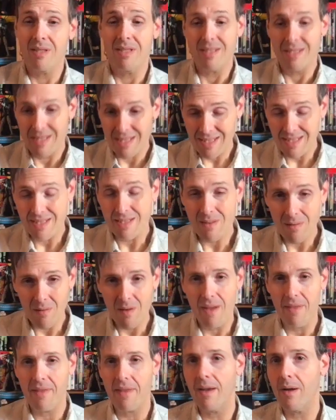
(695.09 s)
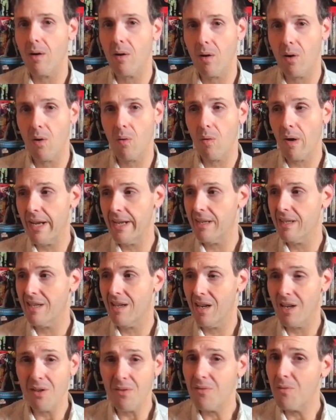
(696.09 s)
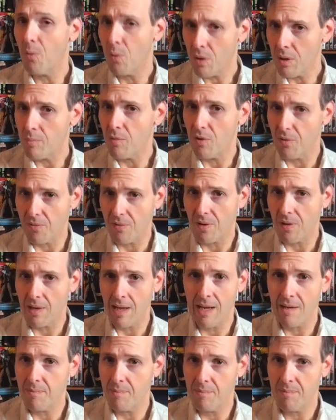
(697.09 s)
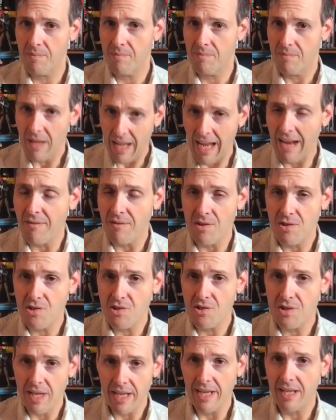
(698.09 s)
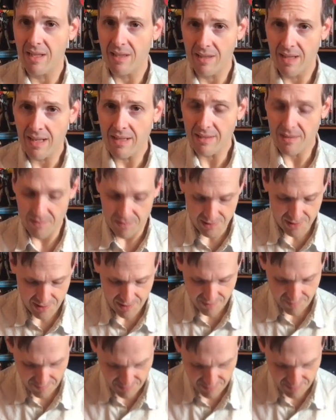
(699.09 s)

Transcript: Still, I think, are quite unaffordable for a lot of average day collectors,